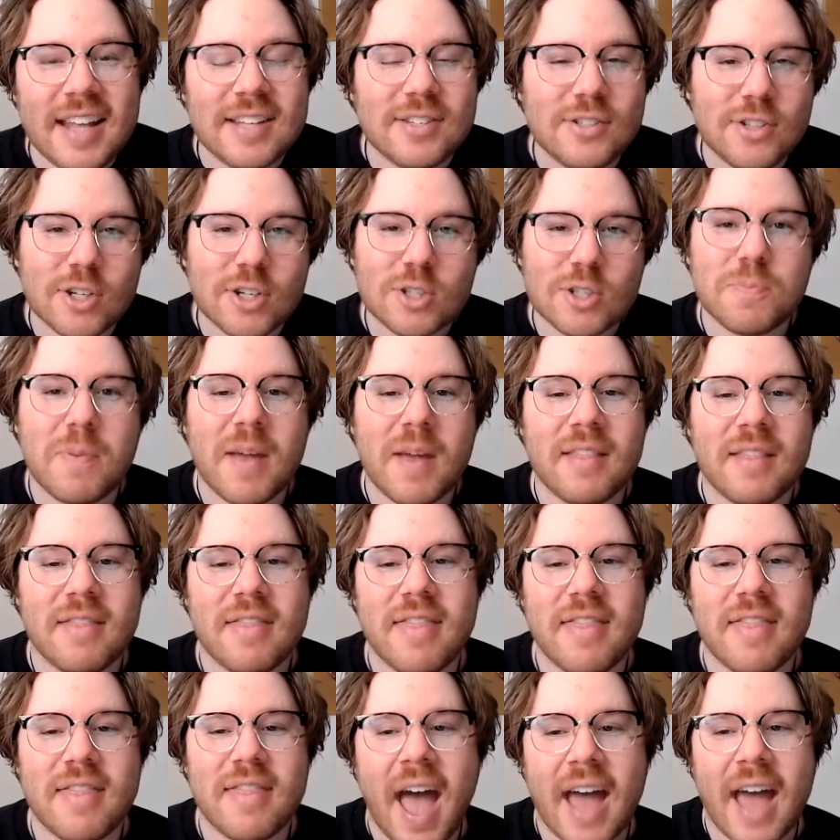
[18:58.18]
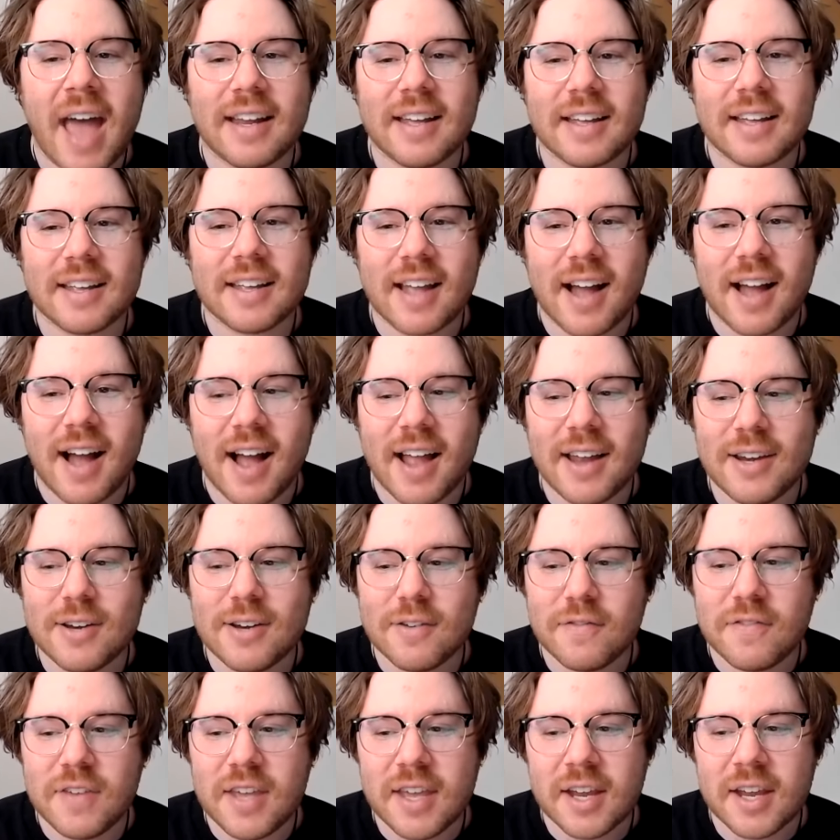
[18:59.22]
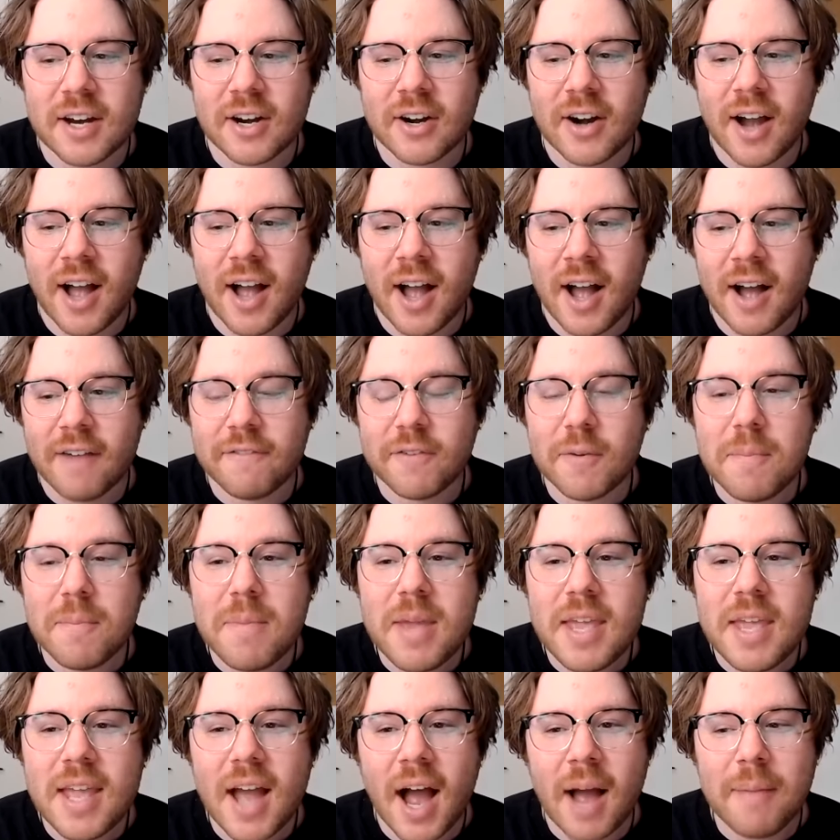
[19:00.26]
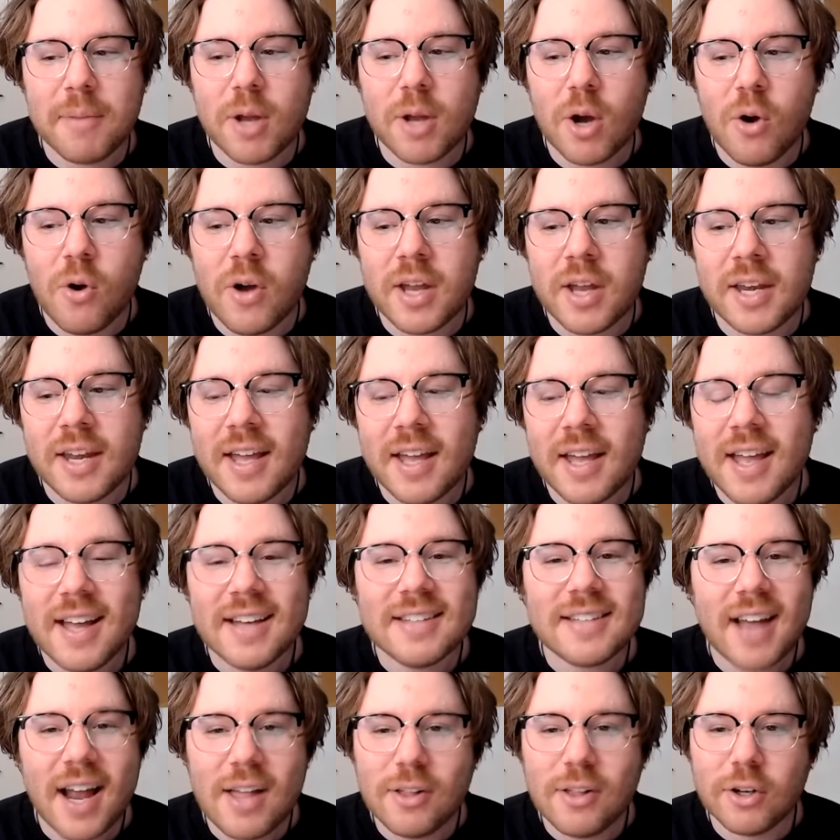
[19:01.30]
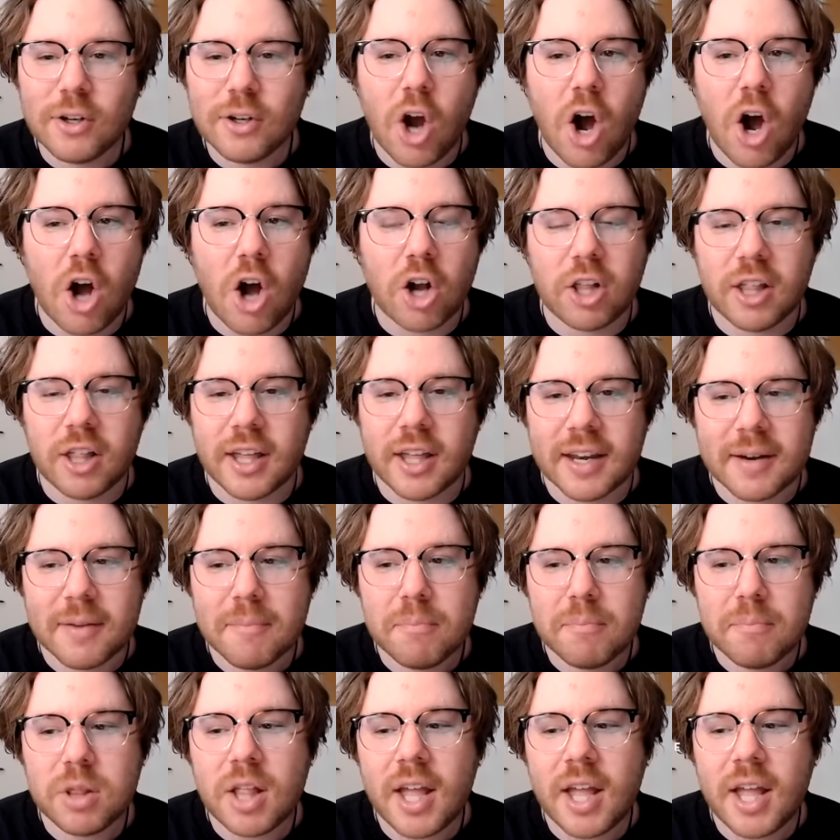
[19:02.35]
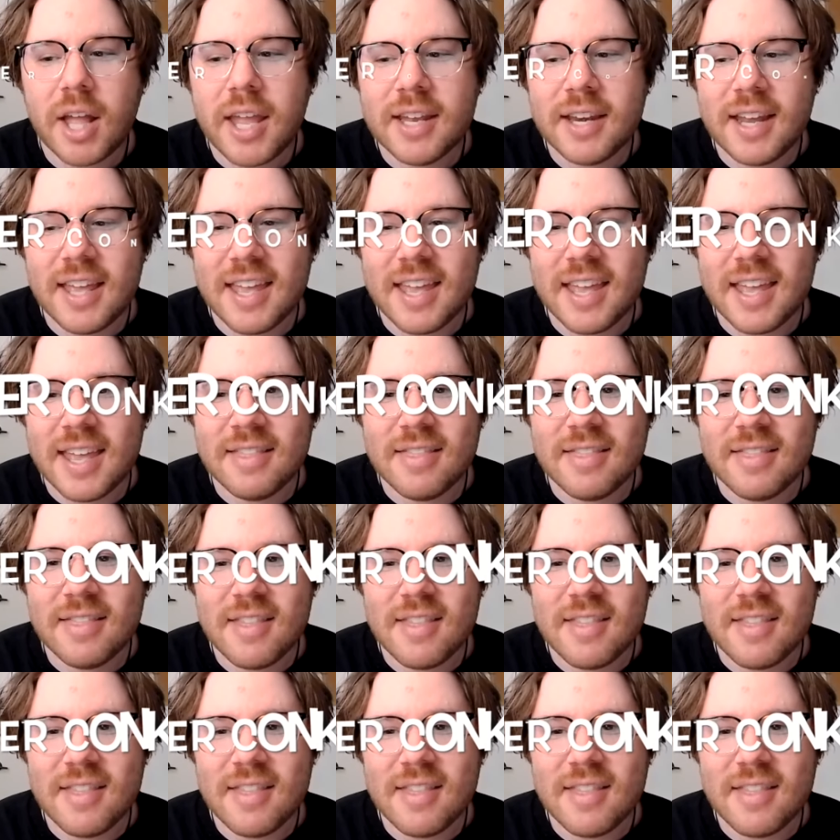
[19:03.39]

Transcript: just been that kind of year. For me, I'm going Tyler Conklin playing in the